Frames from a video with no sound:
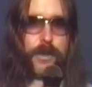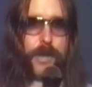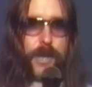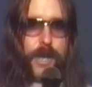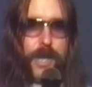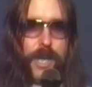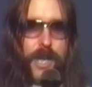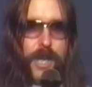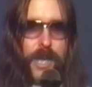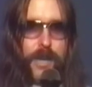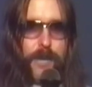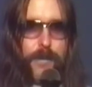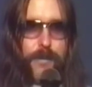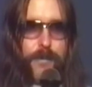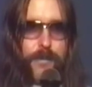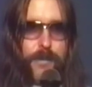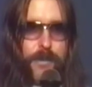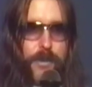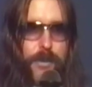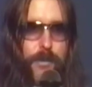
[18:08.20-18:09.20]

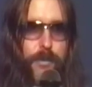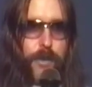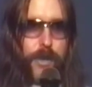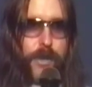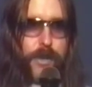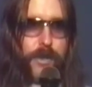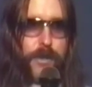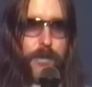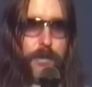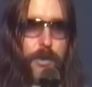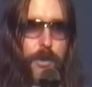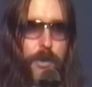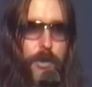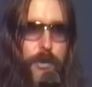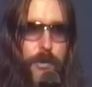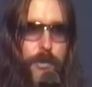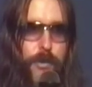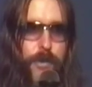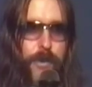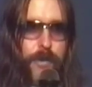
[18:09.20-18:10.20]
The red and the
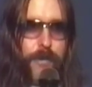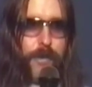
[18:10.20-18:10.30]
blue are